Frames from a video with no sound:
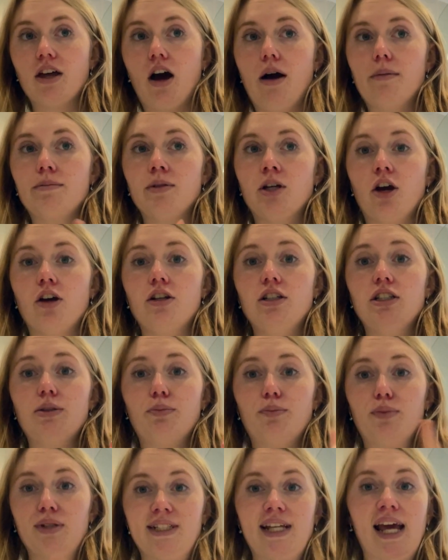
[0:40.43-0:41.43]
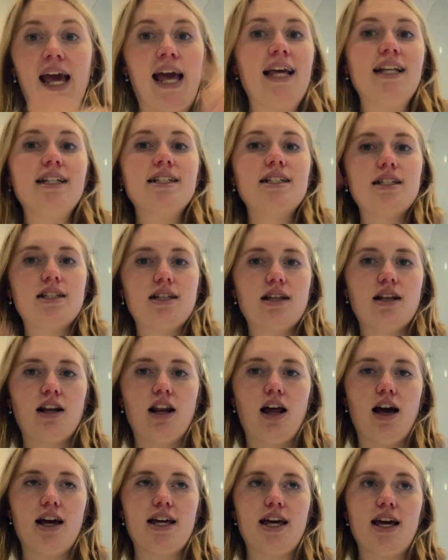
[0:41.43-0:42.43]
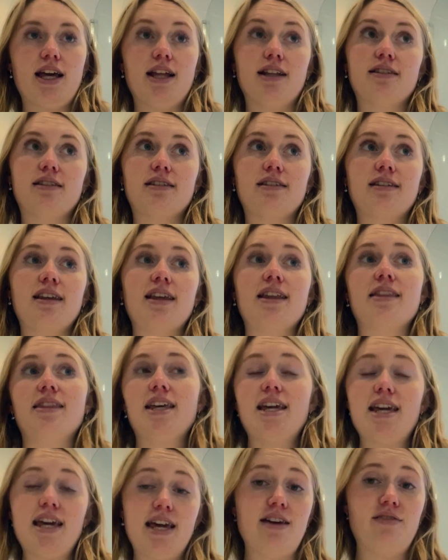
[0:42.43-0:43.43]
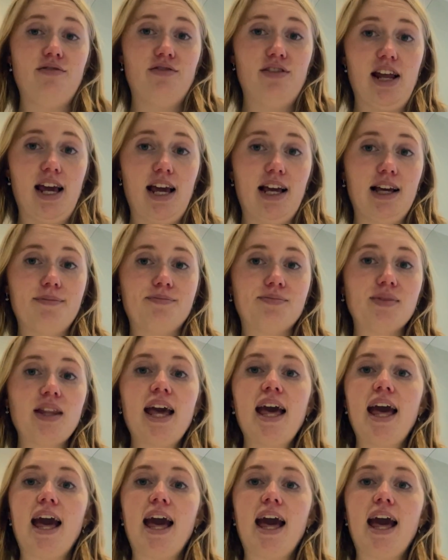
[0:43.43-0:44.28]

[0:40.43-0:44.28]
I'm going to pretend like it's the evening